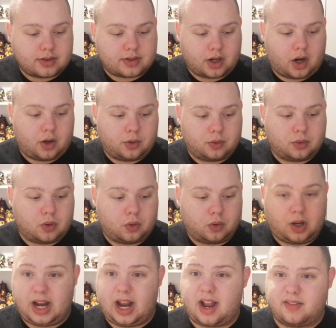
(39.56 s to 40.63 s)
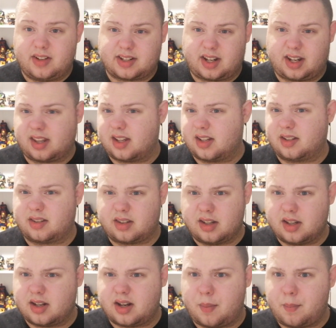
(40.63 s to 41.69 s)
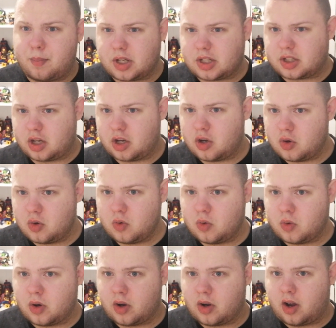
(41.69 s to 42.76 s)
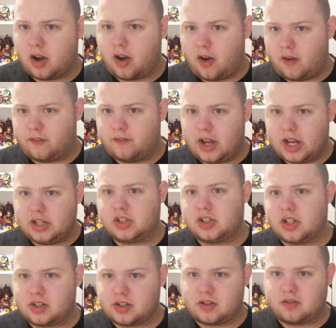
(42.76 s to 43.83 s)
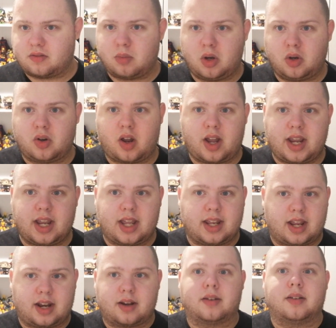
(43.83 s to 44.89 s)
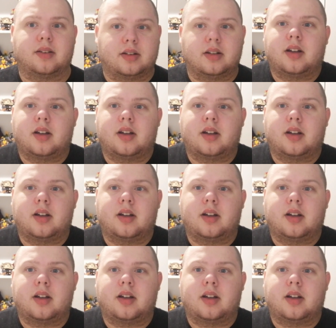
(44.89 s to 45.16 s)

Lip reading: So all I have is like the number two of Vengeance of Moon Knight, and then